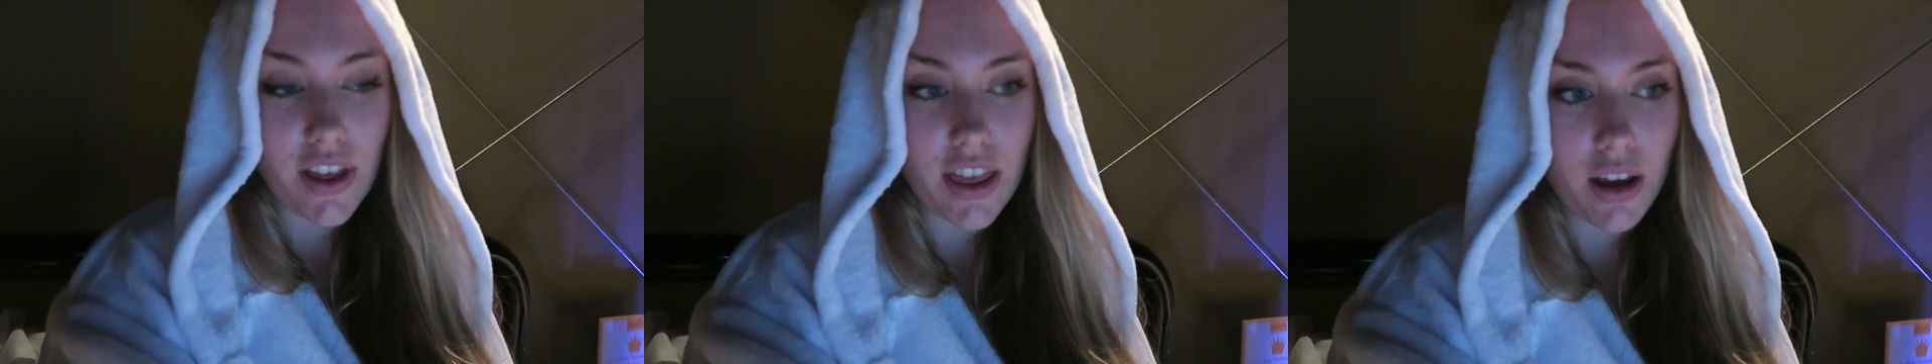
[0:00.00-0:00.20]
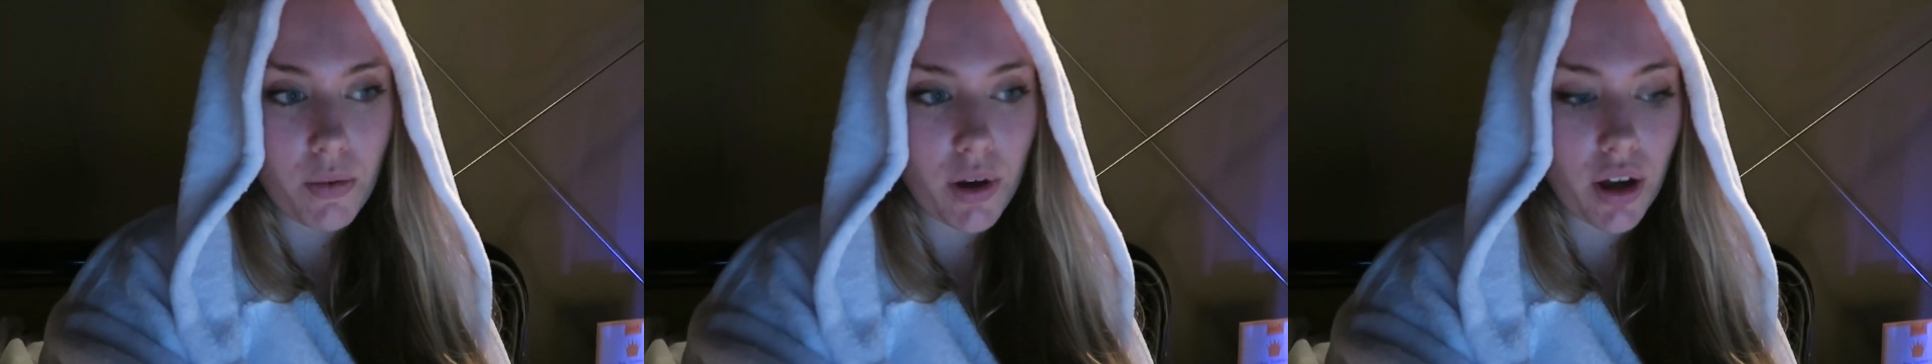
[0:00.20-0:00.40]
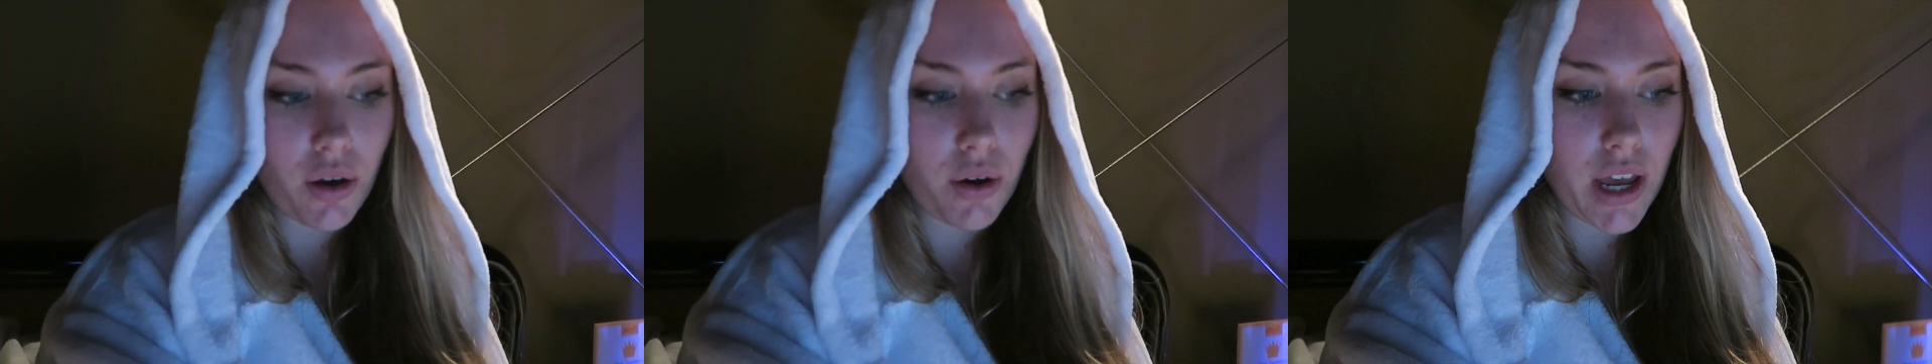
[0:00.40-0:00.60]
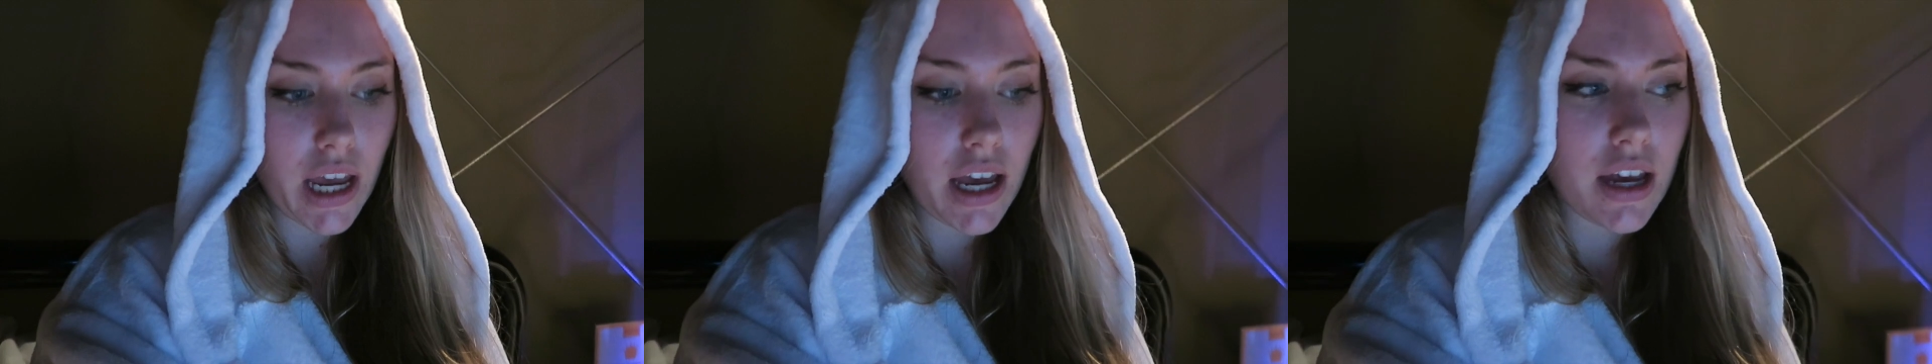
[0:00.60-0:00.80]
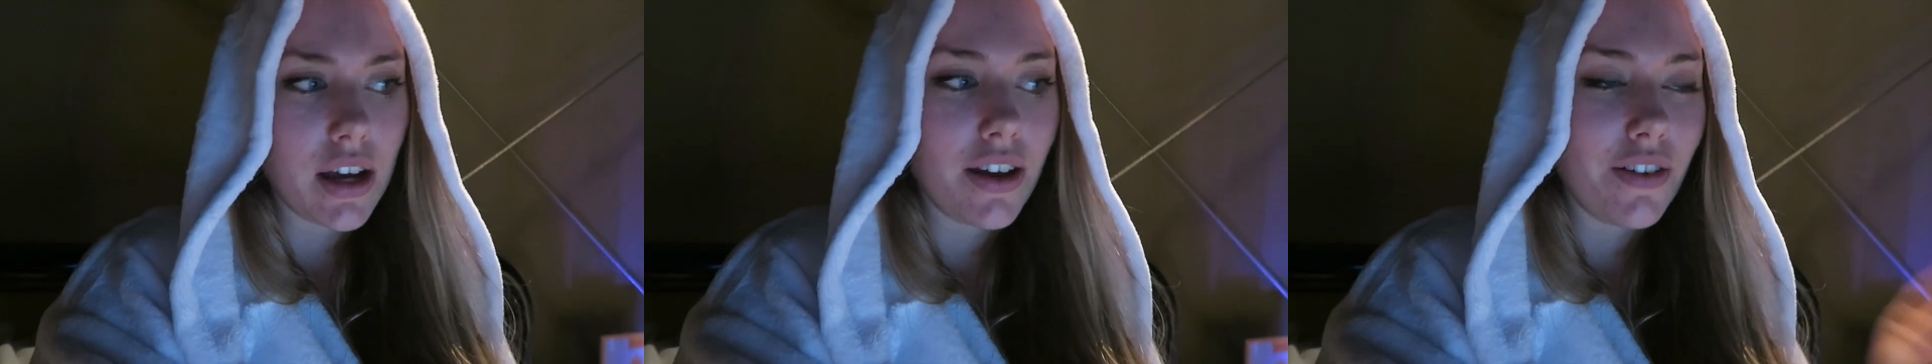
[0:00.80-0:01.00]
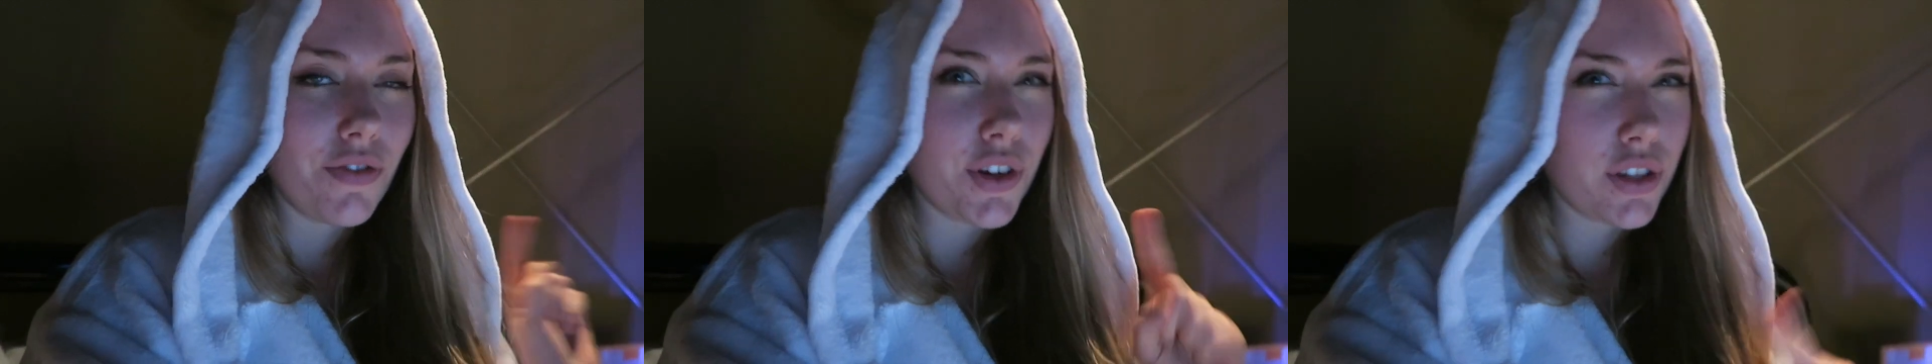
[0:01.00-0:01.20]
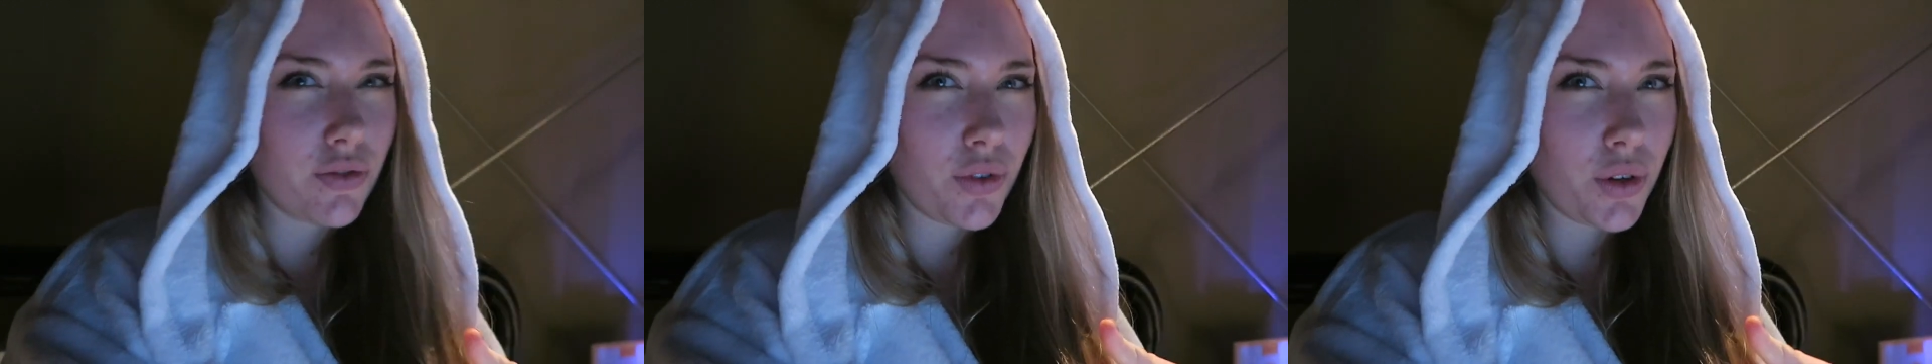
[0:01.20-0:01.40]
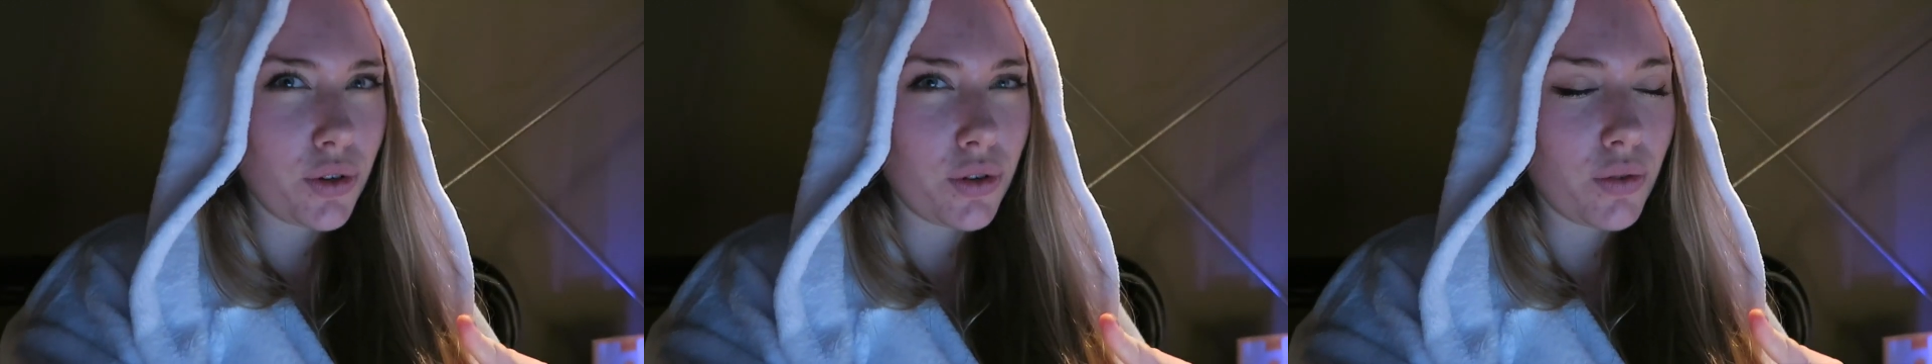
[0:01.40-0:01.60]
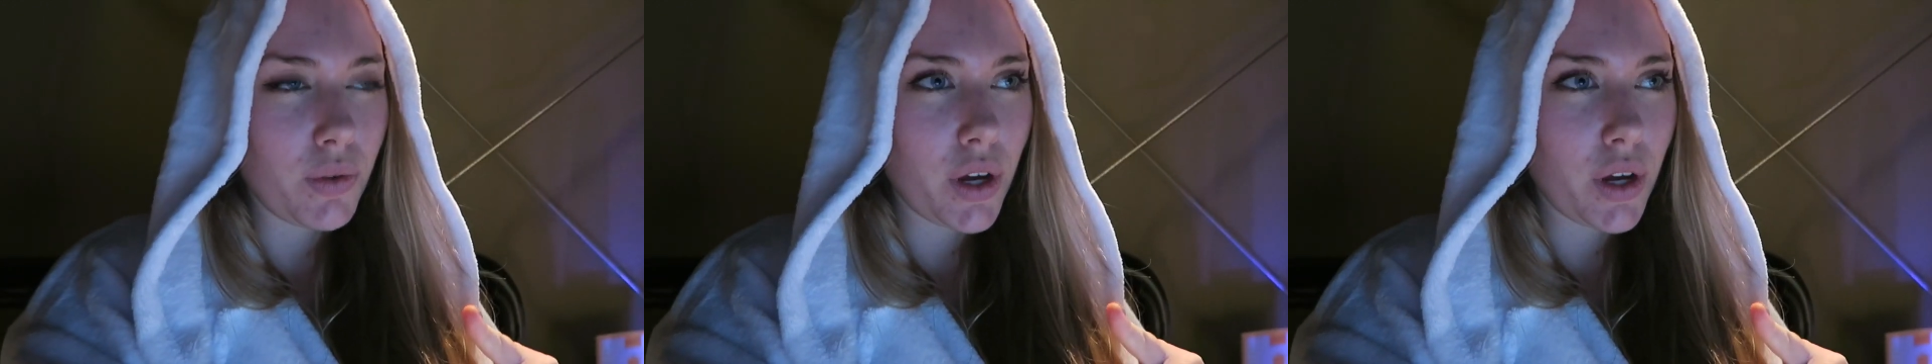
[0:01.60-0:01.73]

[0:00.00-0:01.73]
I think we're going, first of all,